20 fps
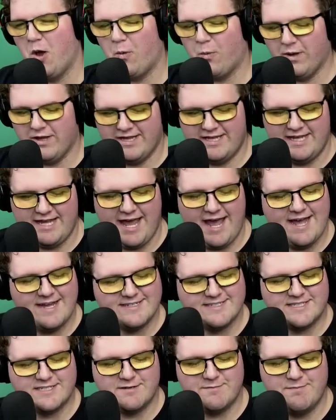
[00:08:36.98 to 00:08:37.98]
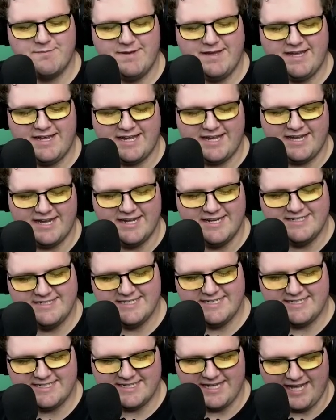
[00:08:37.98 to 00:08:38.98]
Well, he asked me,
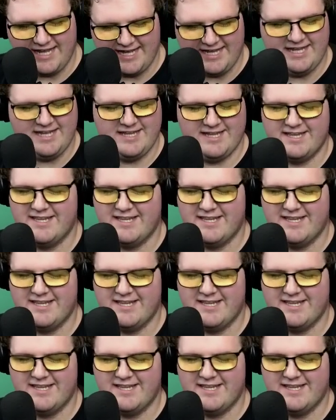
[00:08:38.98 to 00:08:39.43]
didn't he?